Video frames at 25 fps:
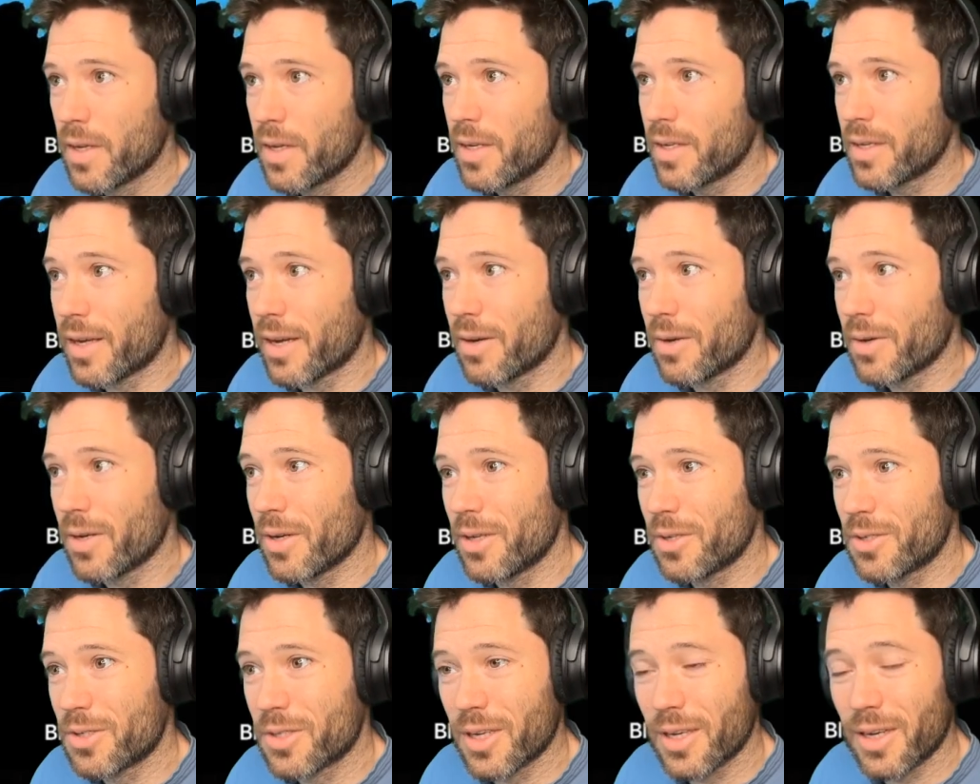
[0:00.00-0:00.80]
Now,
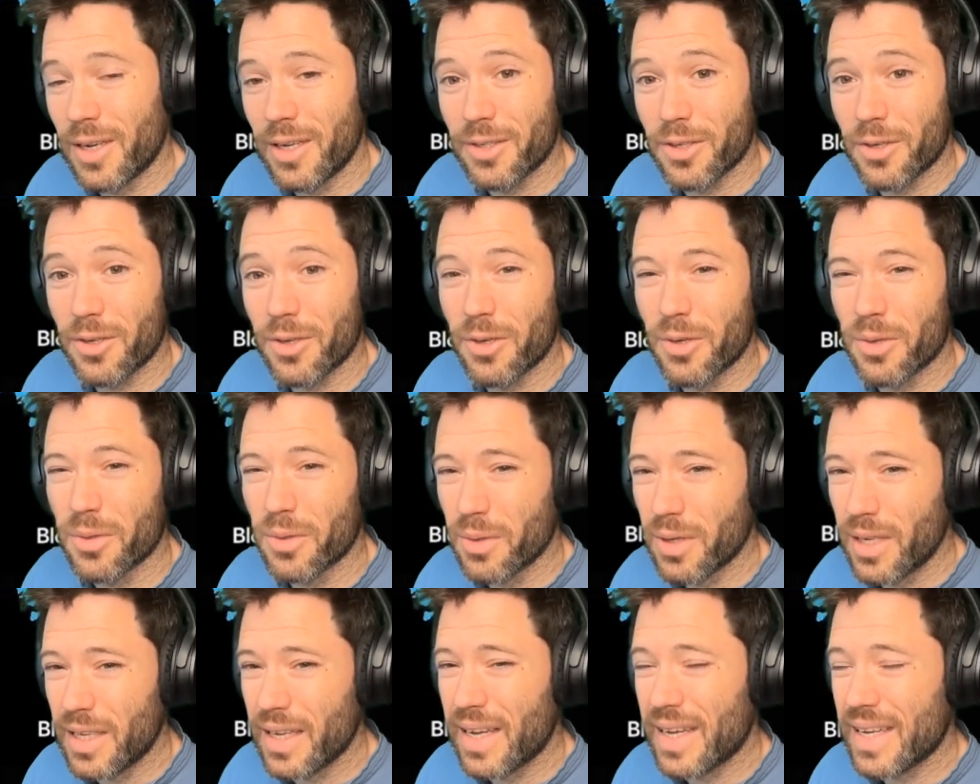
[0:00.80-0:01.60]
interestingly, there are
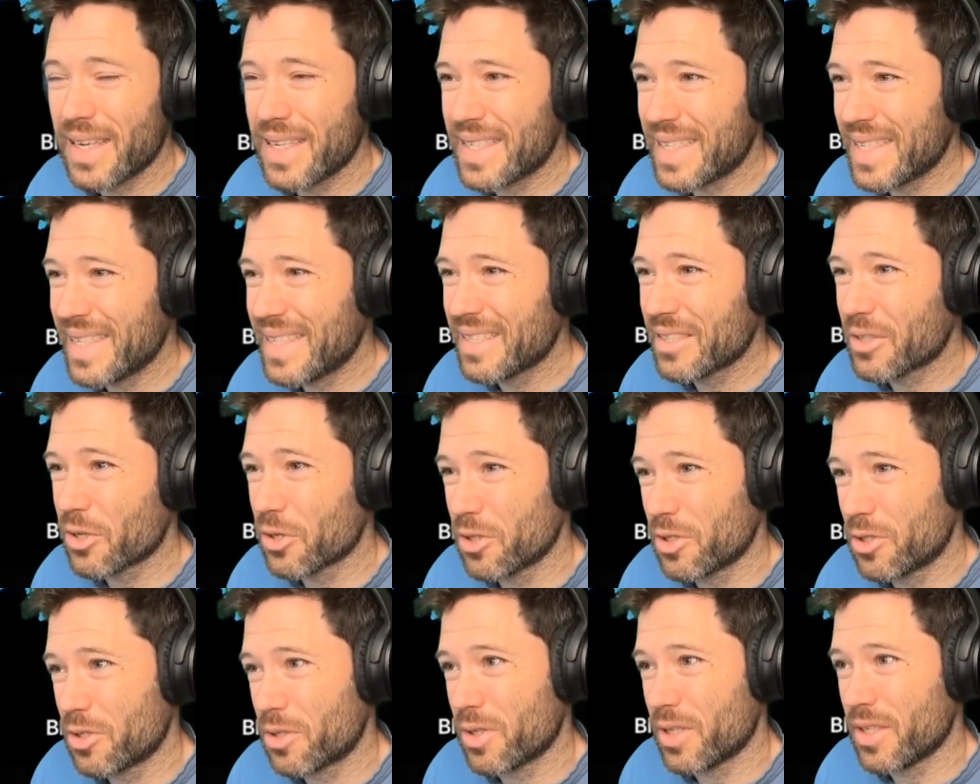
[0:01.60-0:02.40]
only 18
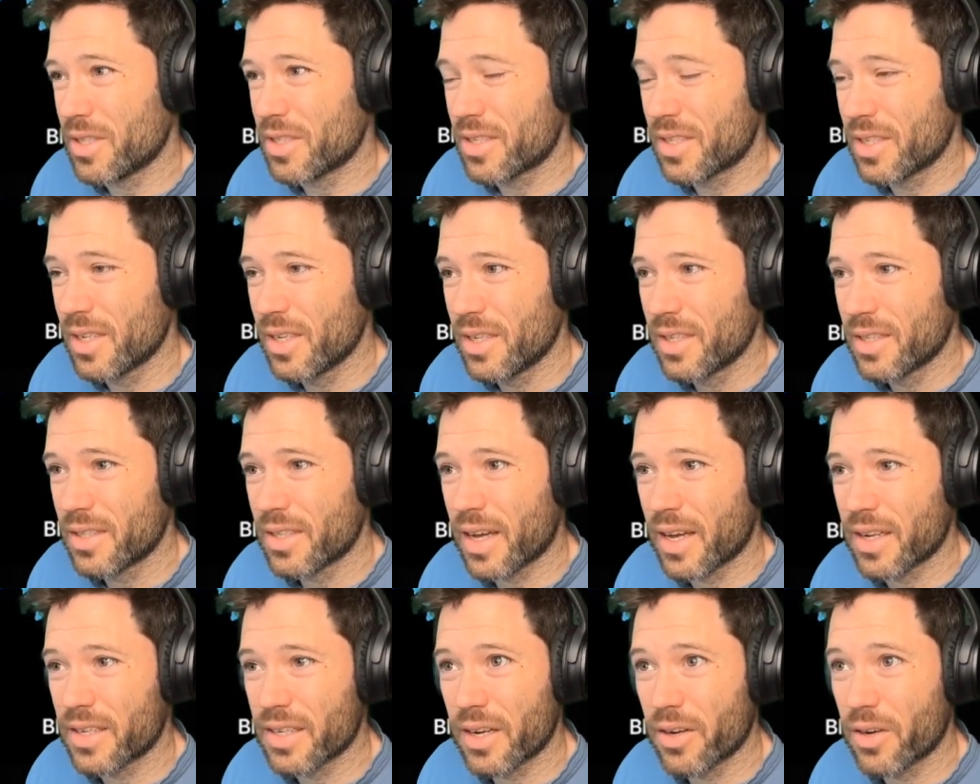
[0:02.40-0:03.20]
countries
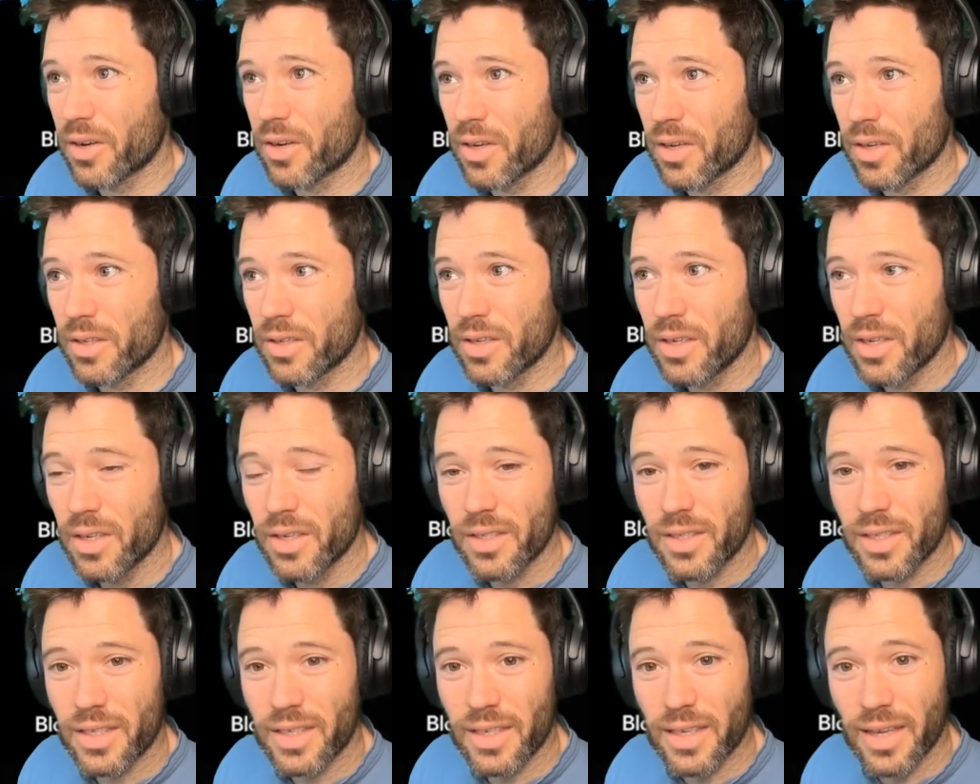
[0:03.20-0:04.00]
that are on
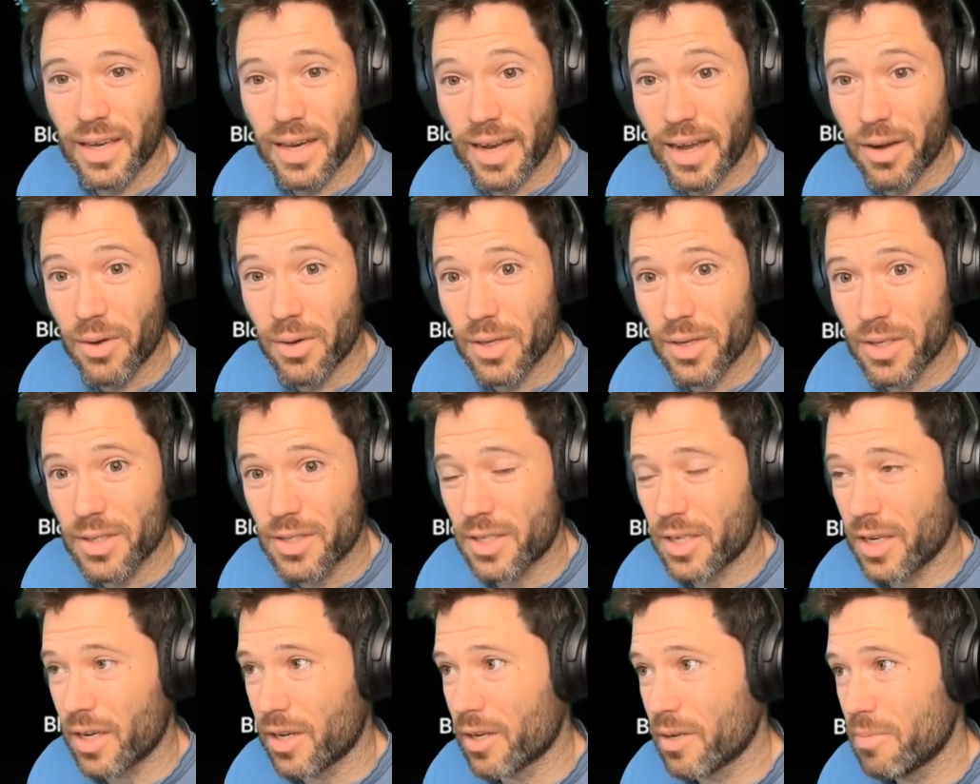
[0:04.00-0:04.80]
the allow
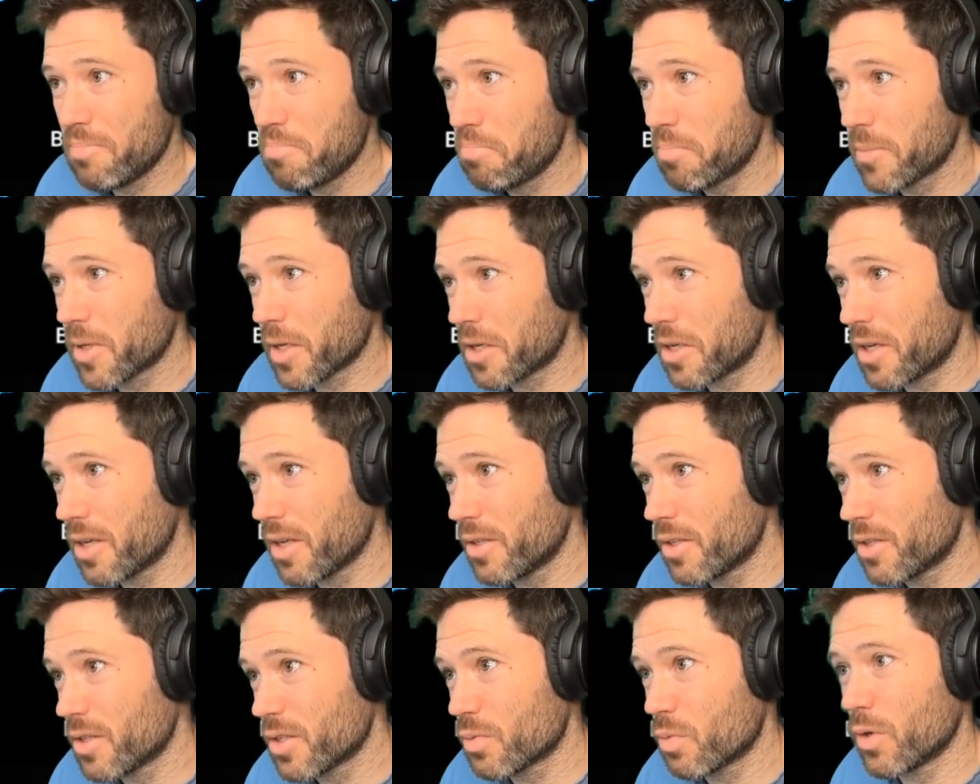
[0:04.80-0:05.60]
list here.
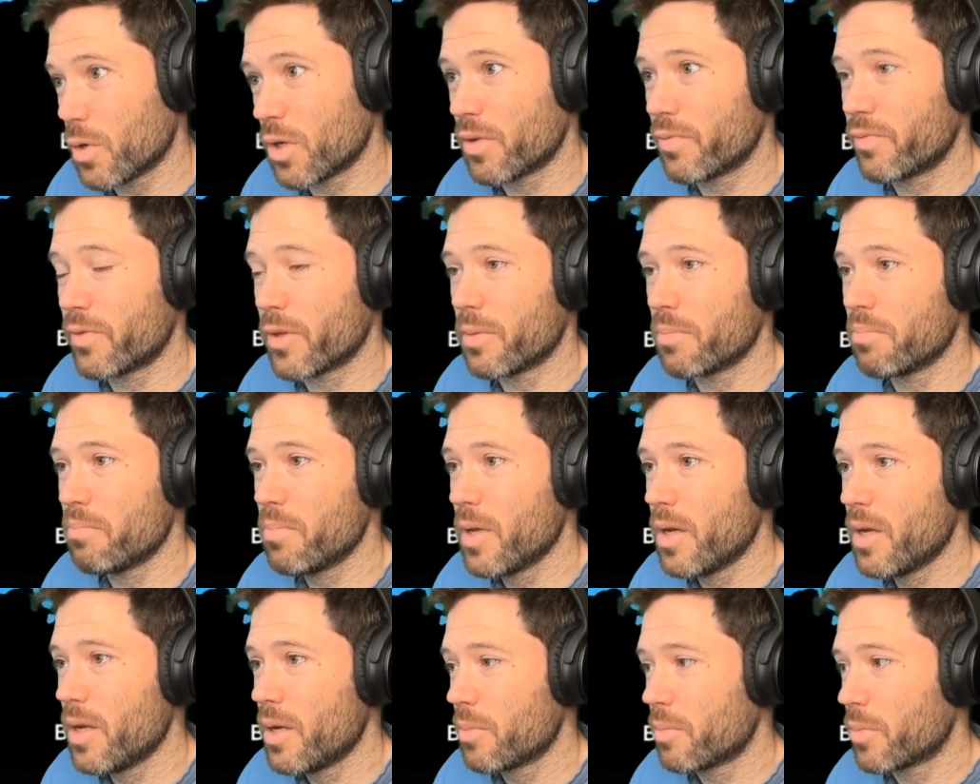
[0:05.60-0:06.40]
Ireland is one of them,
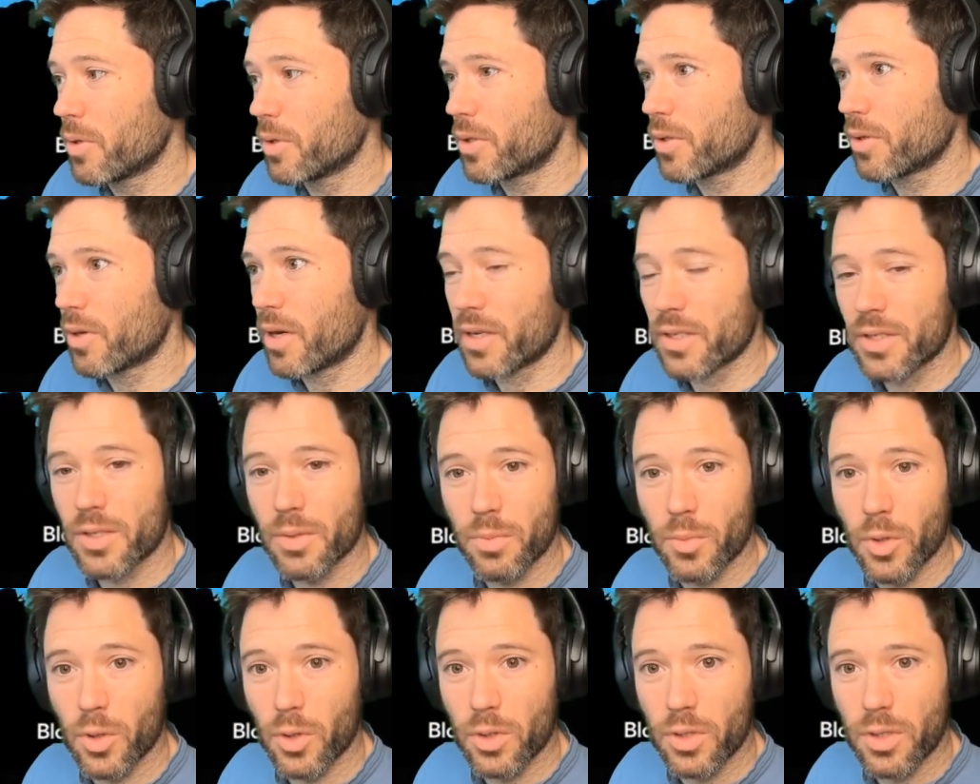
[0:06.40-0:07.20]
but there are
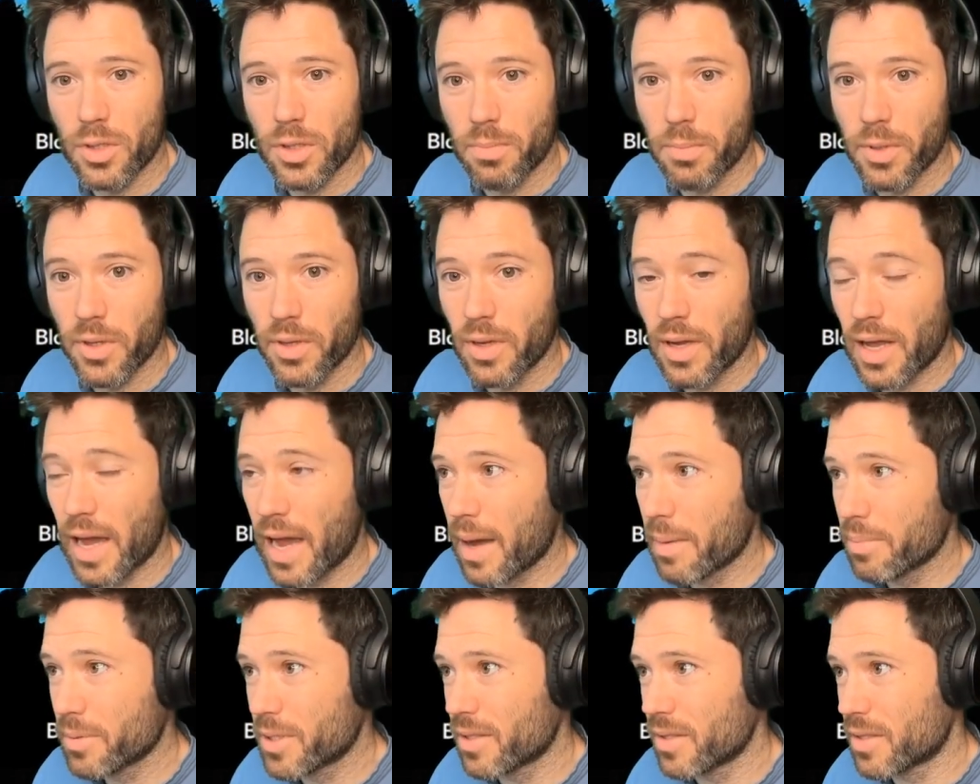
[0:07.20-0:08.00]
some notable
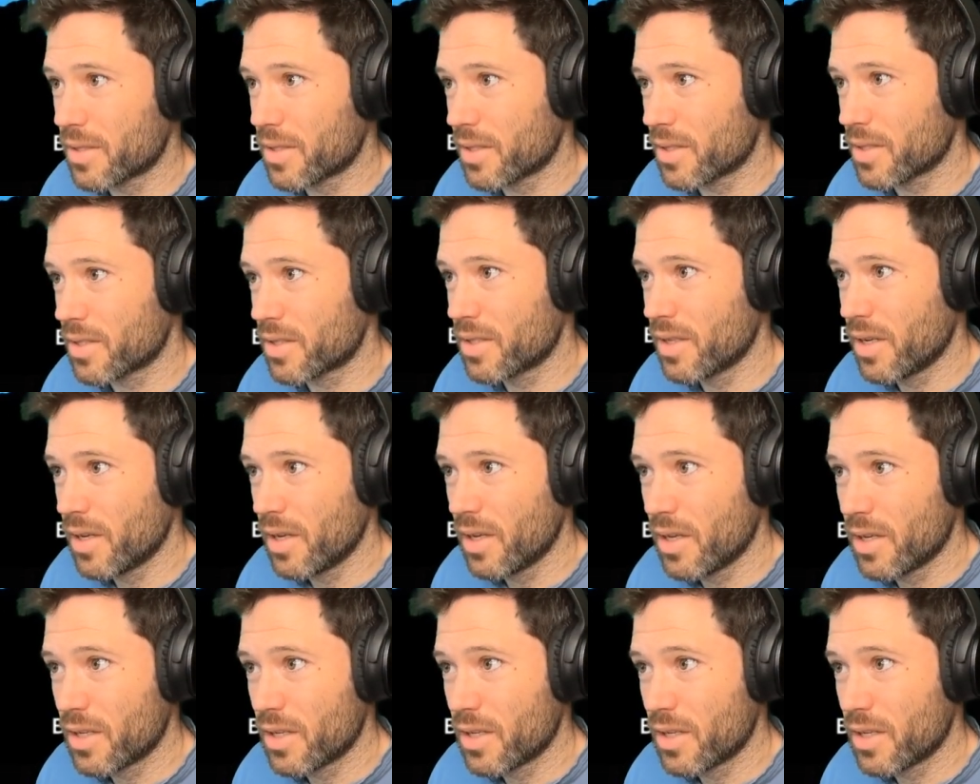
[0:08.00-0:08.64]
absences.